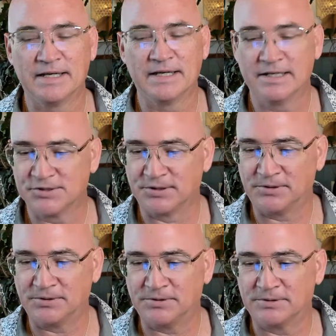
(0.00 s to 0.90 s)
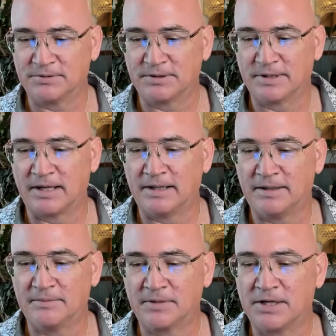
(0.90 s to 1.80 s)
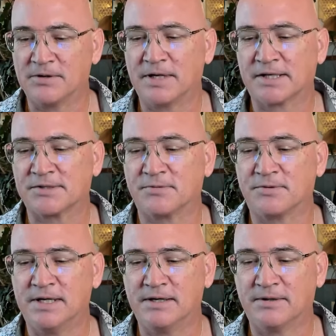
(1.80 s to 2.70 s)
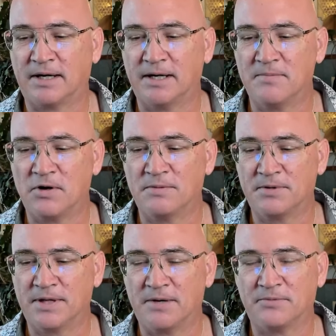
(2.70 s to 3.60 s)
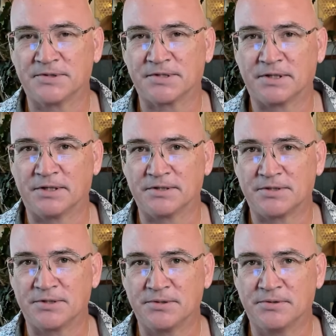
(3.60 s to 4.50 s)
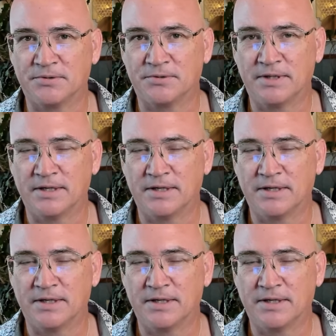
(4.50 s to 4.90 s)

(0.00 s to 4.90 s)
So, um, here next week, I'm hoping that we'll start to